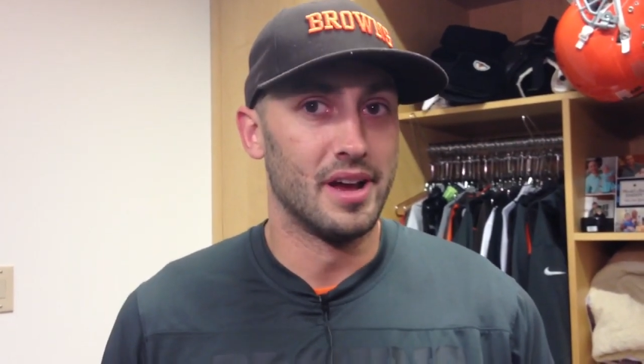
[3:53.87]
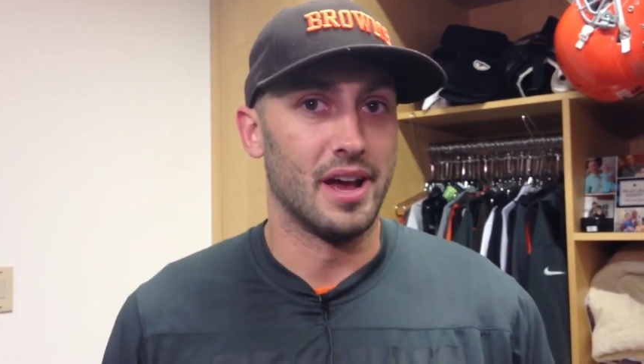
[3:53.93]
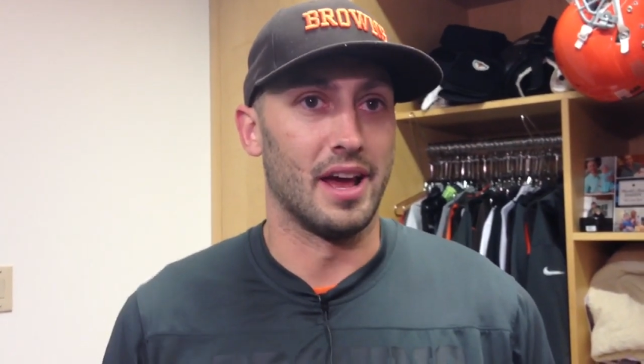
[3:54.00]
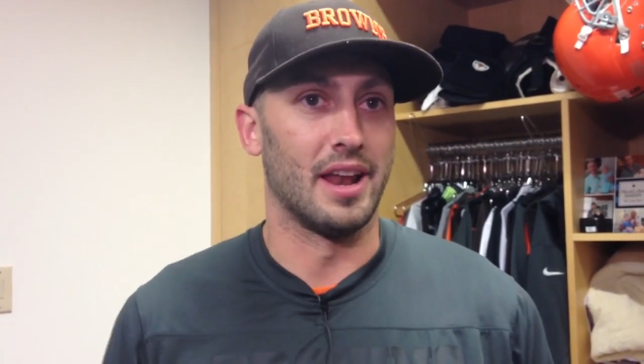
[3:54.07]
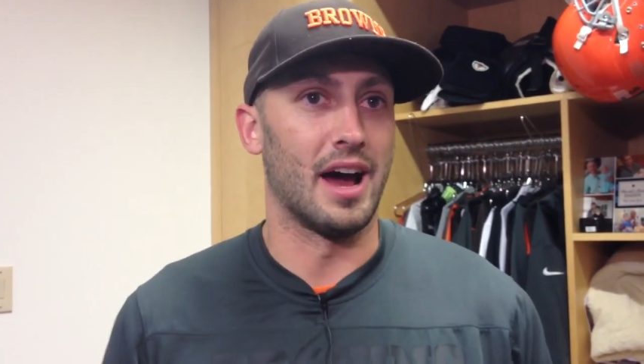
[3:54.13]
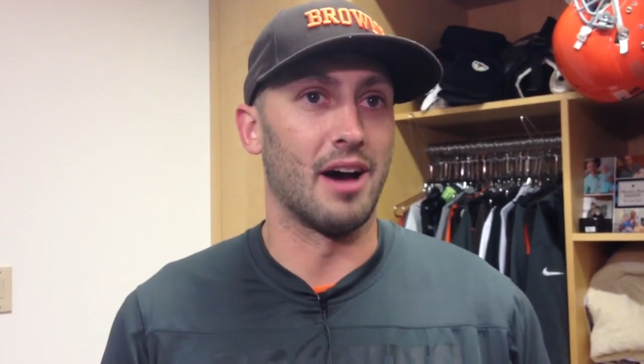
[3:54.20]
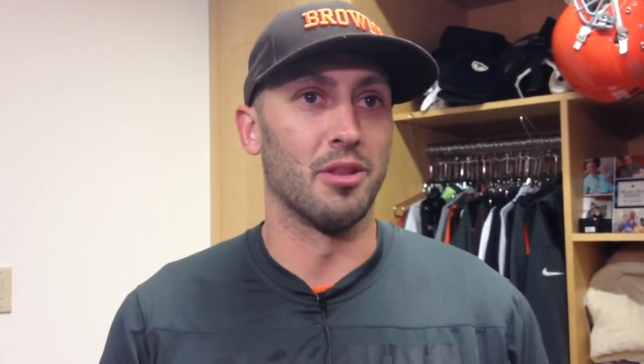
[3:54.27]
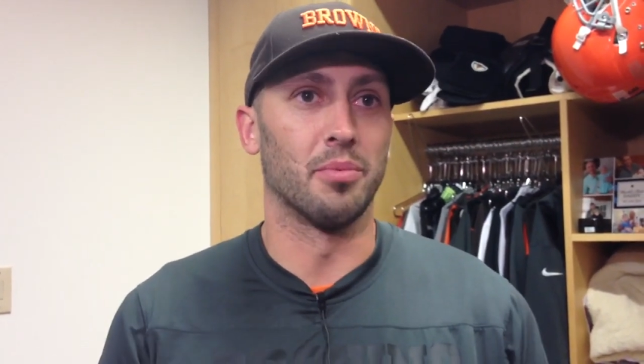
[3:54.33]

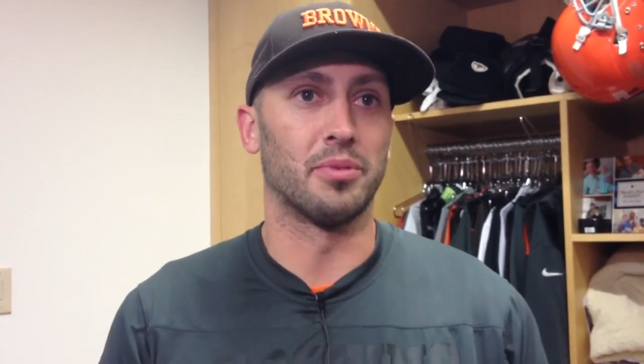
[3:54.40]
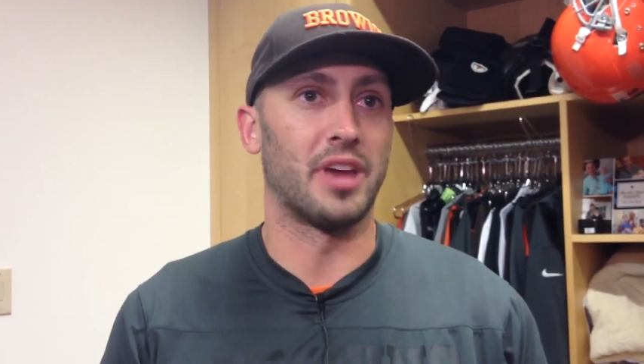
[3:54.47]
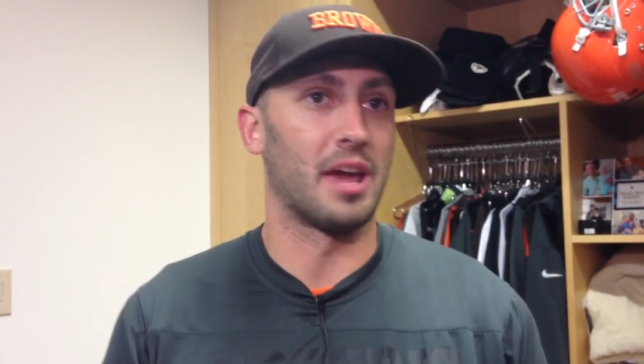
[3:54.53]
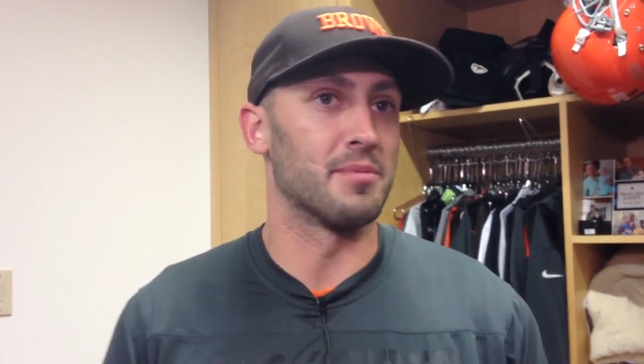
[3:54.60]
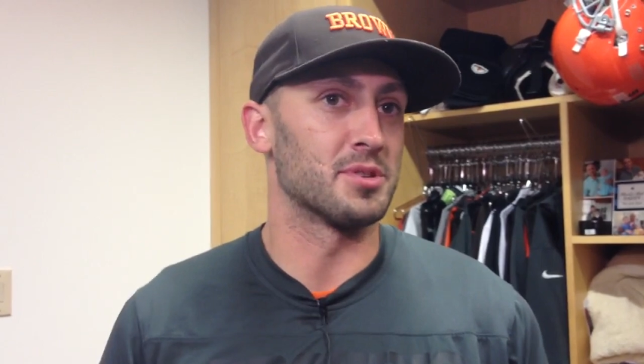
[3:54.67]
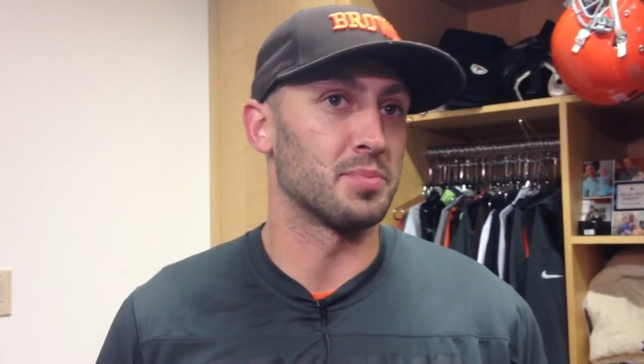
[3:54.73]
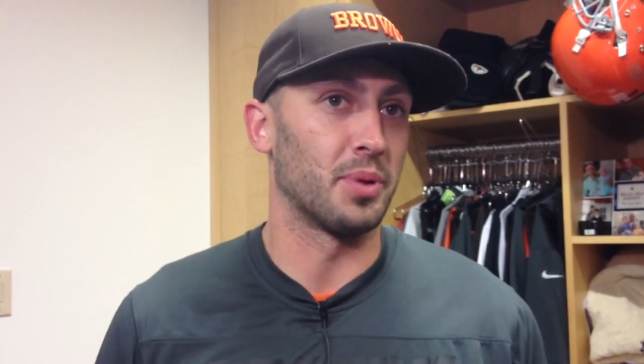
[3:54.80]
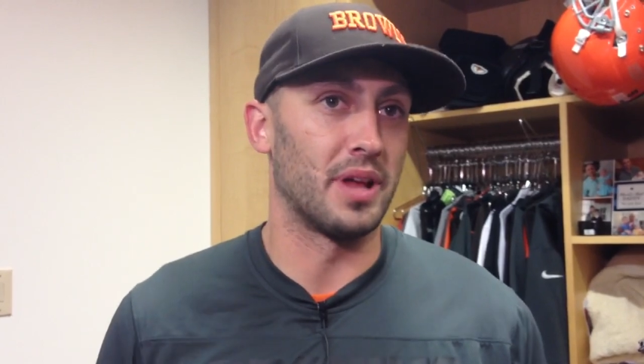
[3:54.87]
and how the
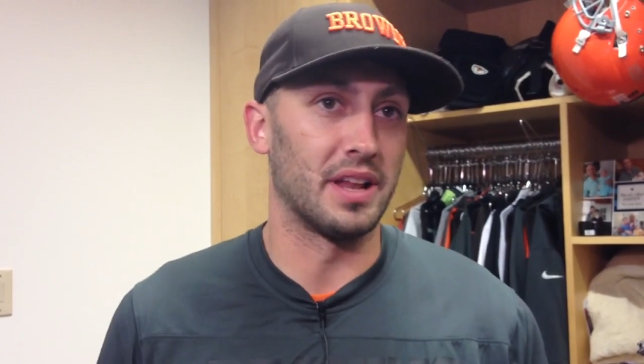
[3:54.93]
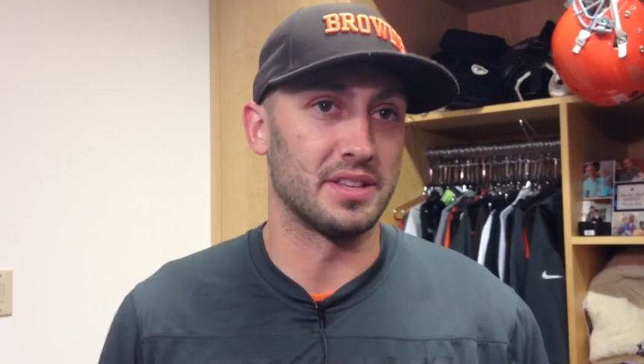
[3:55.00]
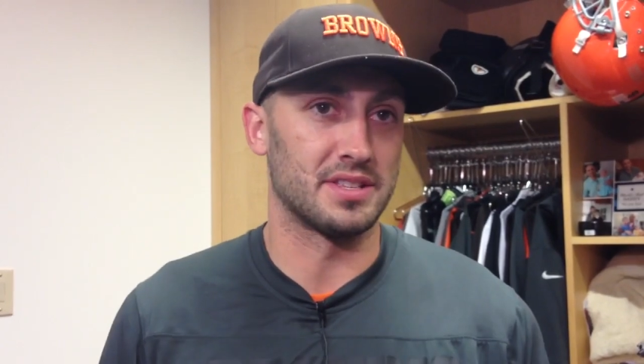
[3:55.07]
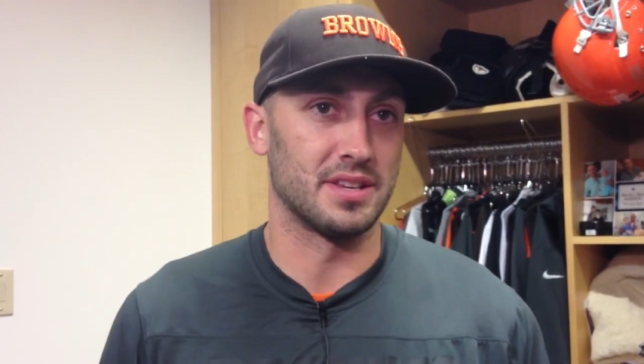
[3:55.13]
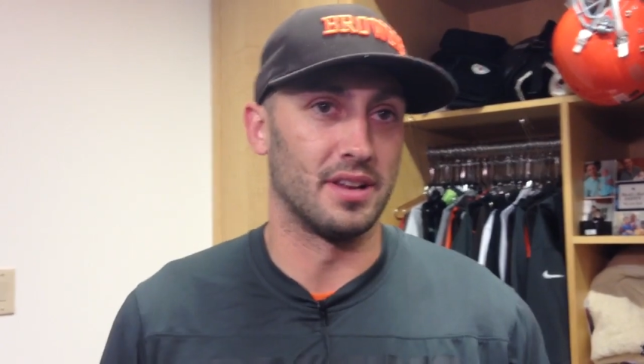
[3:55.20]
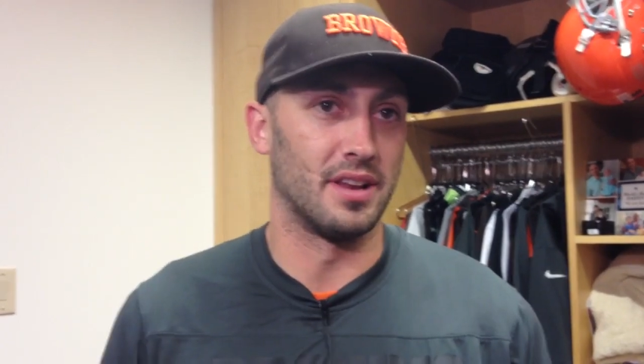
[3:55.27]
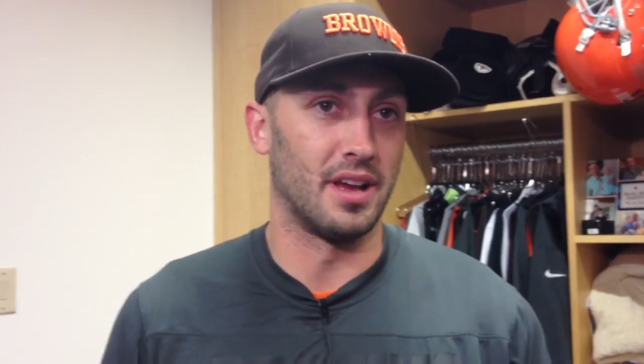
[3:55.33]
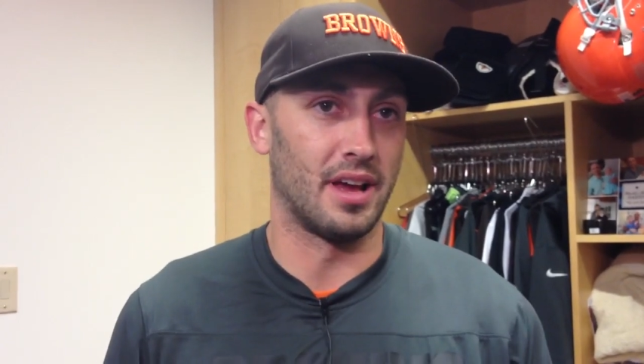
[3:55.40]
game is played on
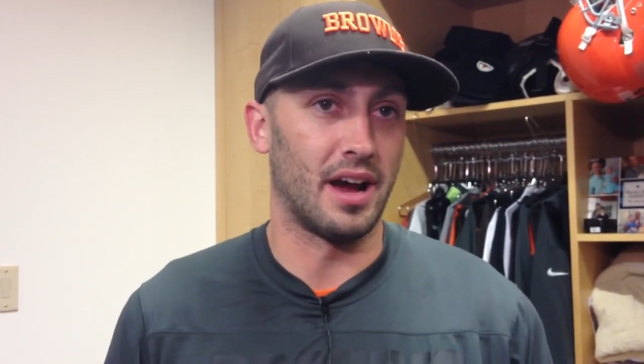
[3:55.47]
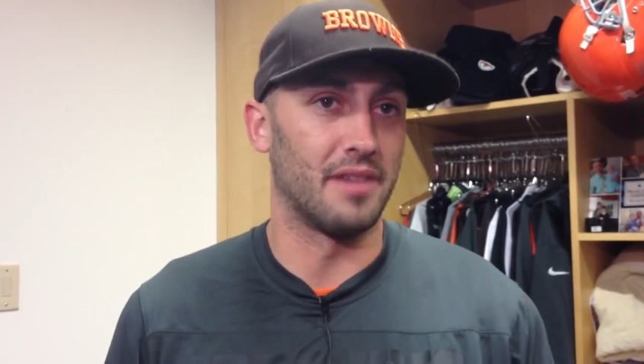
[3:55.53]
Sunday.